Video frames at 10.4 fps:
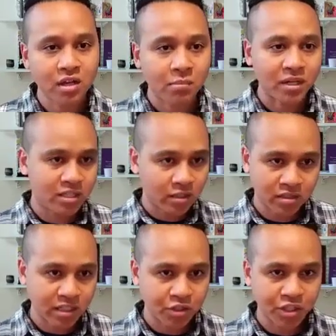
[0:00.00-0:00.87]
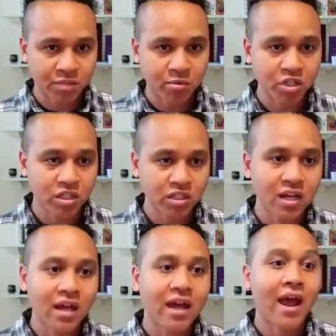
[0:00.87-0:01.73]
by single cell gene
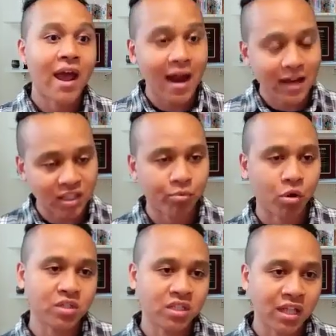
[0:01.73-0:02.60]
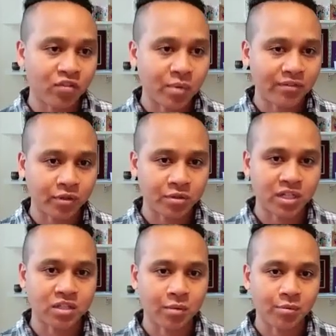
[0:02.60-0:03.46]
expression and at the protein level by flow
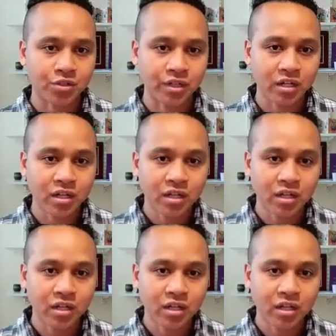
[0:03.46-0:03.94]
cytometry.